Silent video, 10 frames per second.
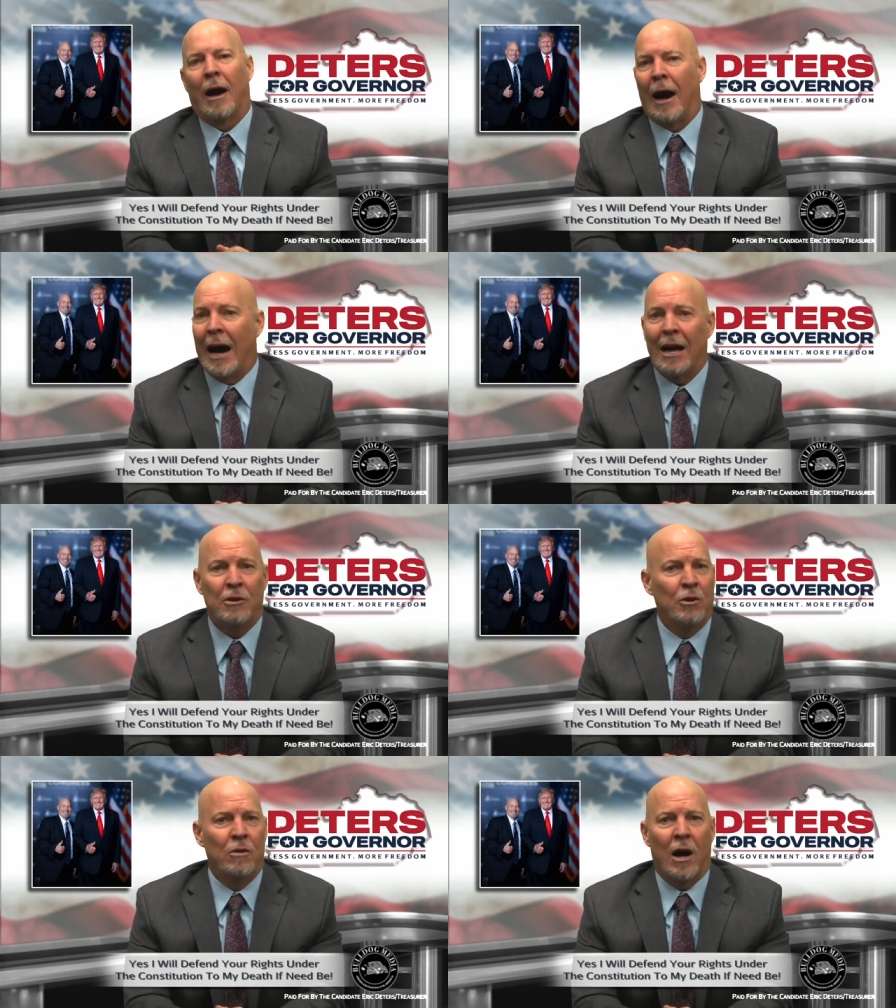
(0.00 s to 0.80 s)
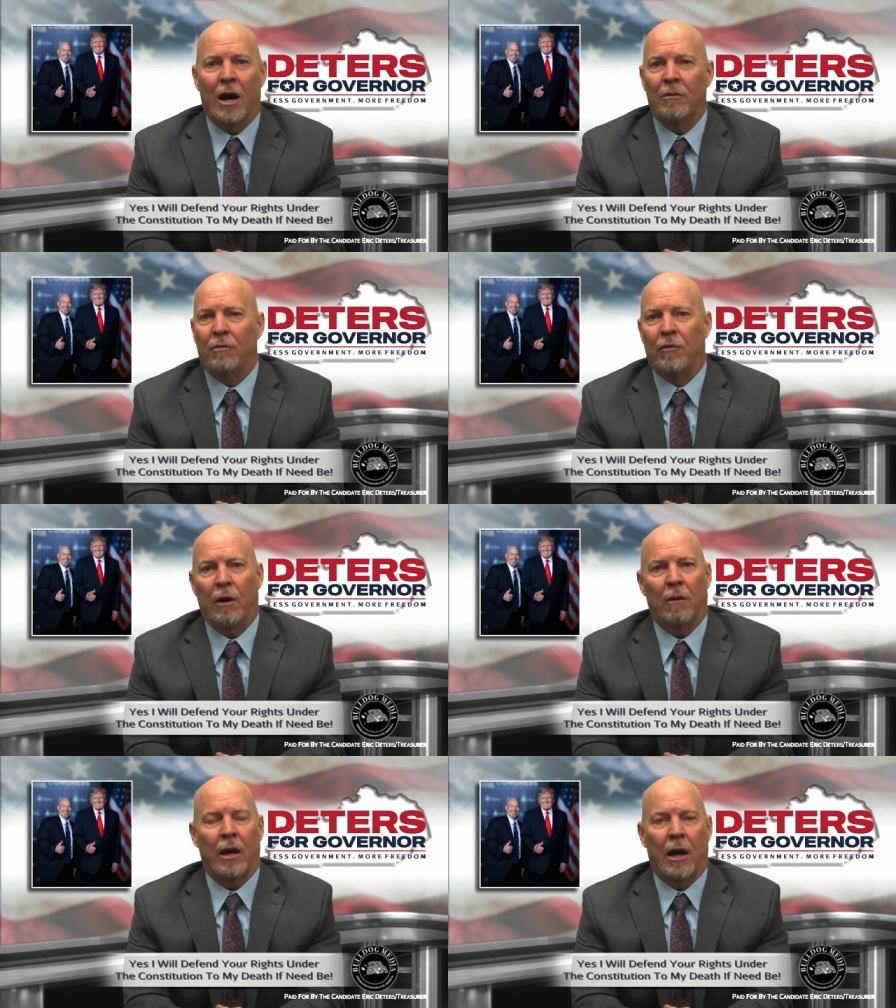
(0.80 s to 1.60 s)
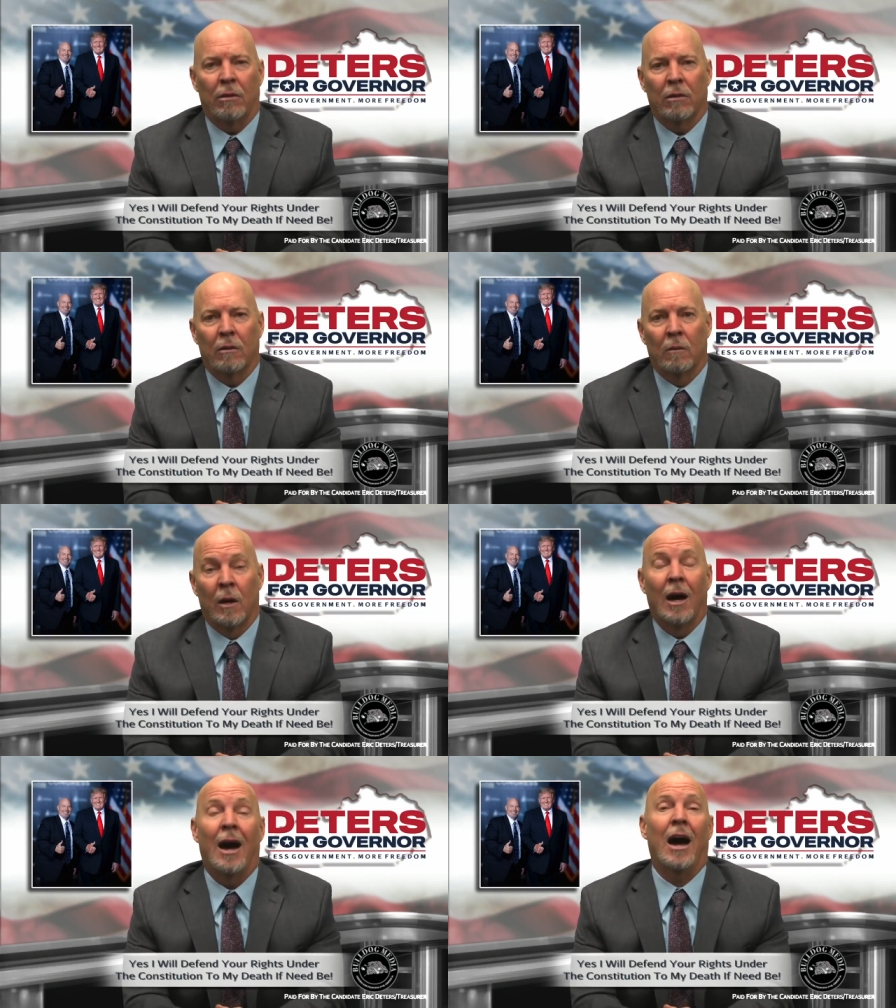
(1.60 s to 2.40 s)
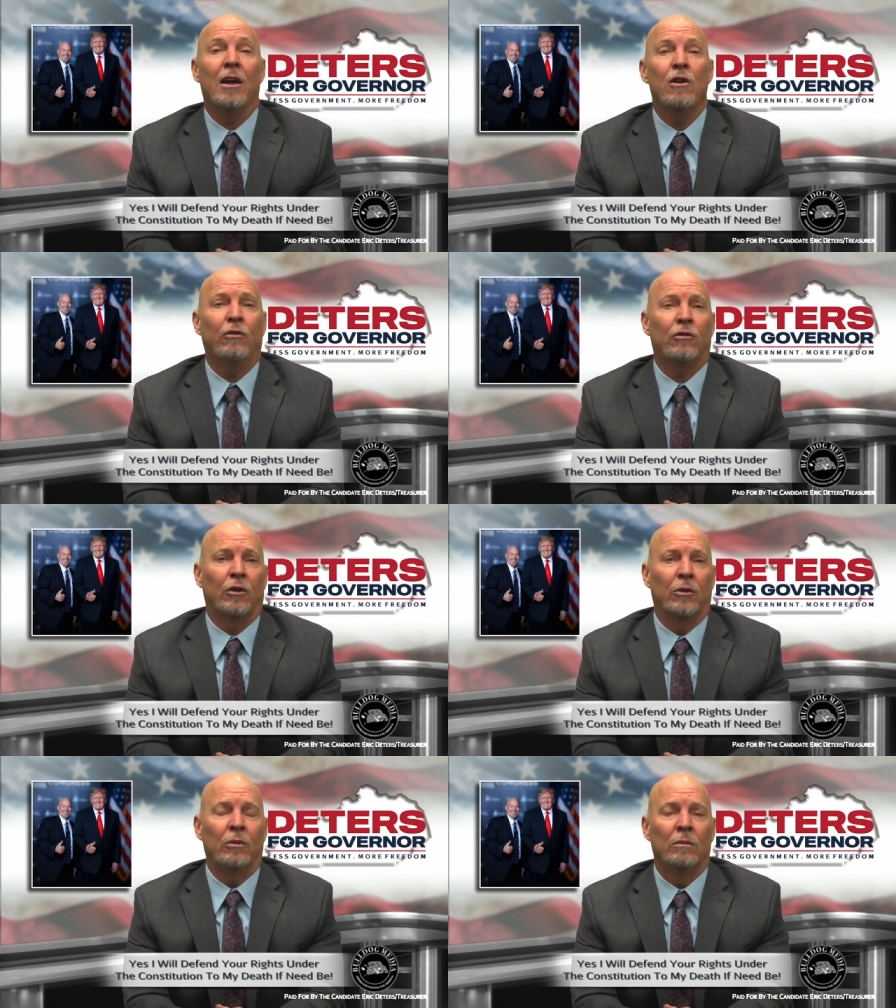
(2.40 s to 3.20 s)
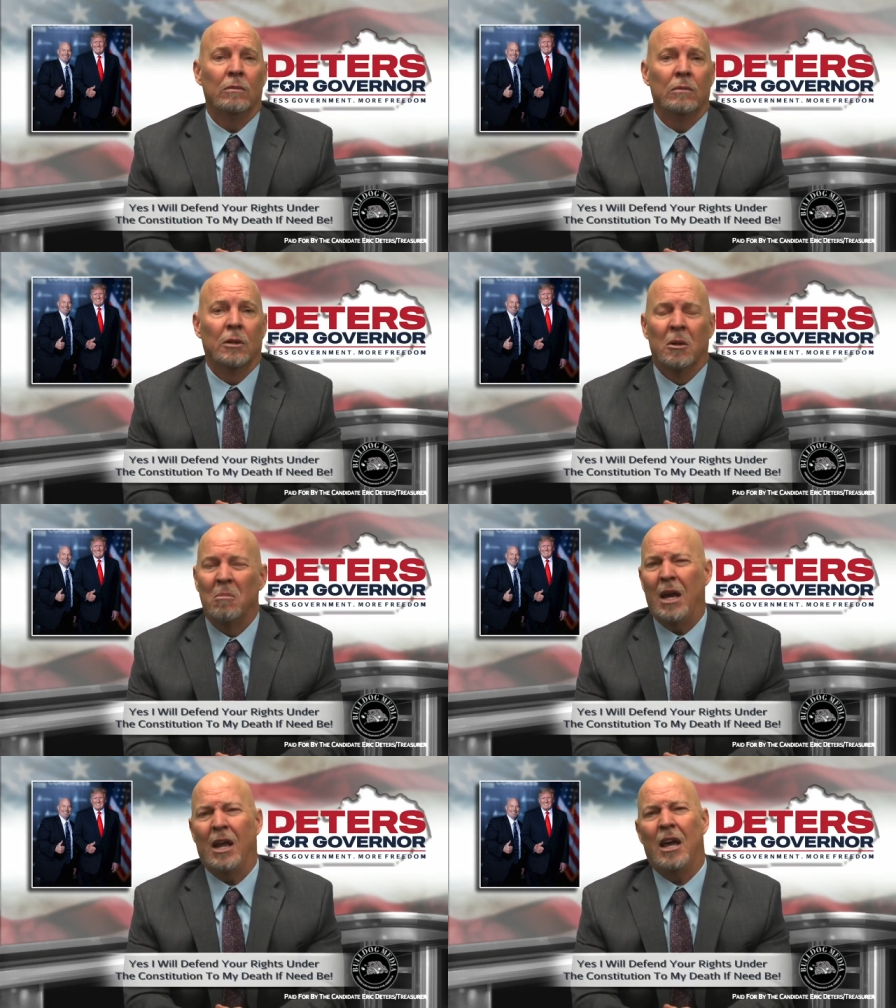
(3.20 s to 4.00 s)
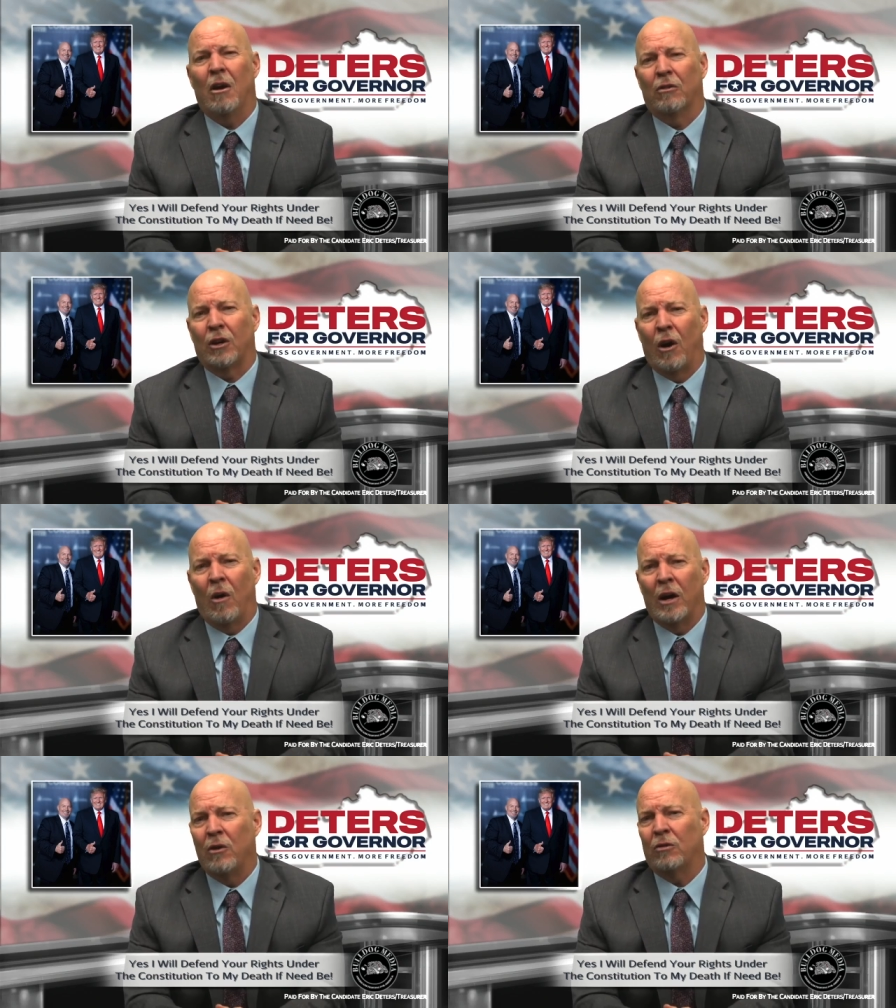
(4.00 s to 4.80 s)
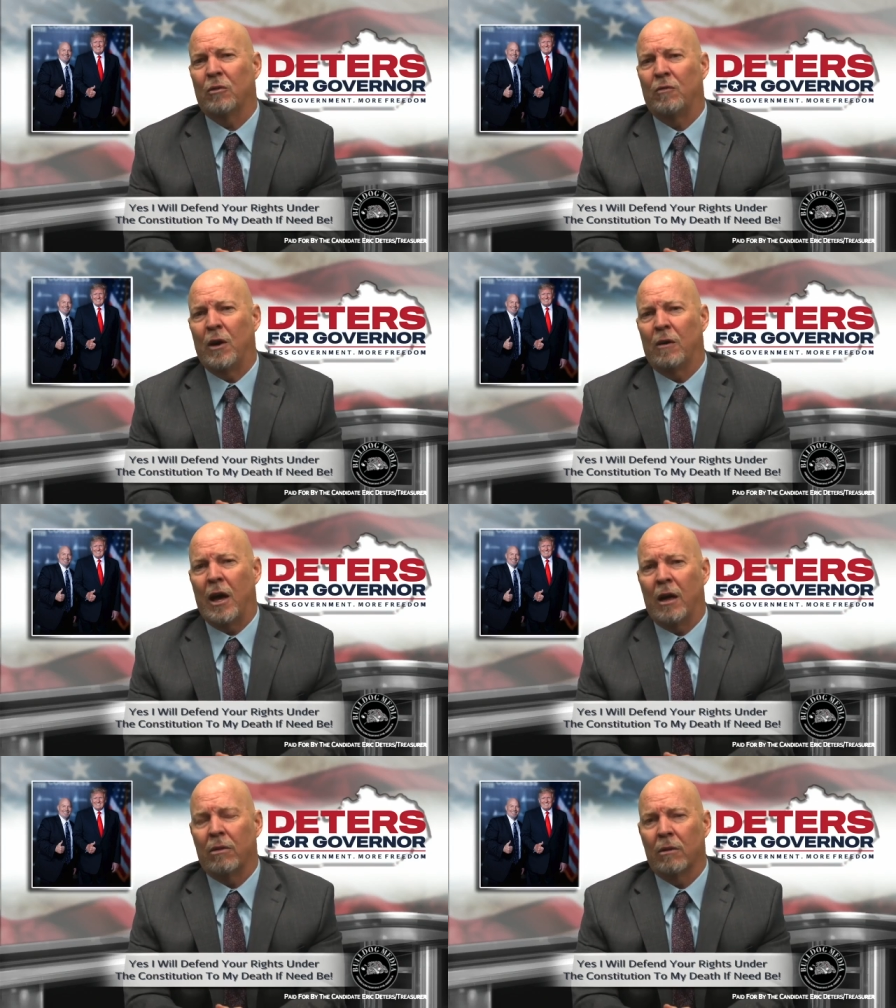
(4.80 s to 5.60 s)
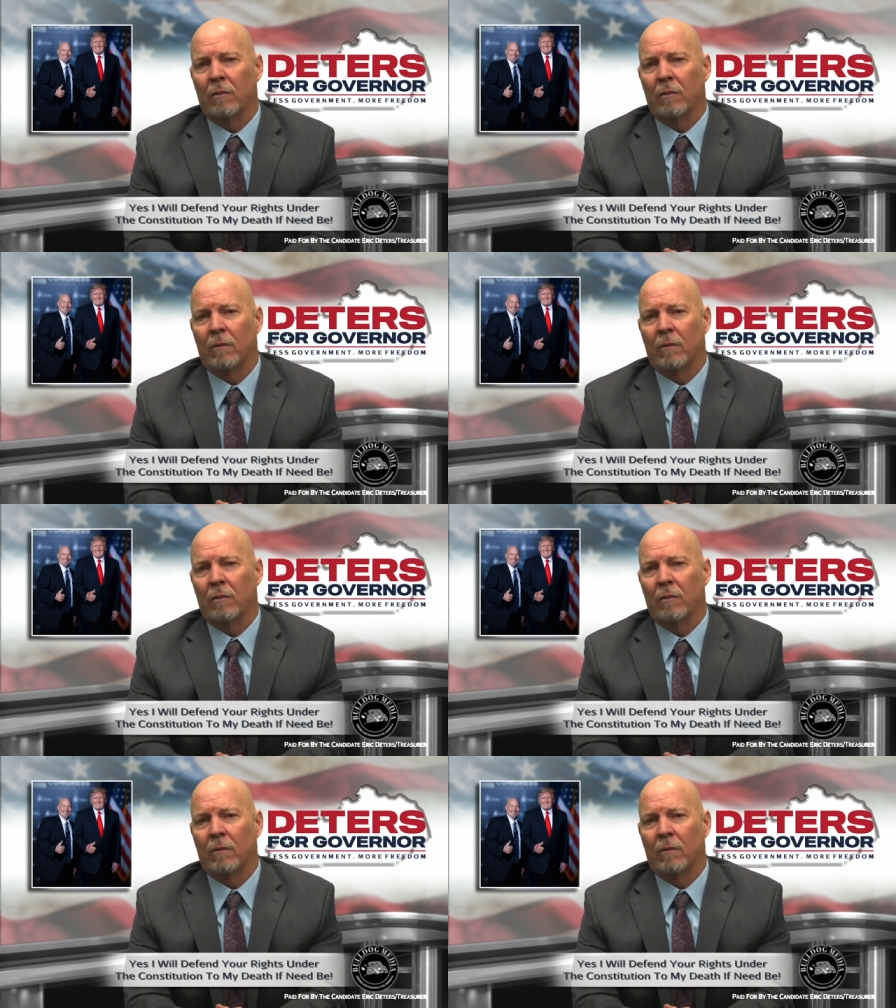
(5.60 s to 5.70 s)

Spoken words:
I do not fear death. I used to. Many years ago, I used to fear death.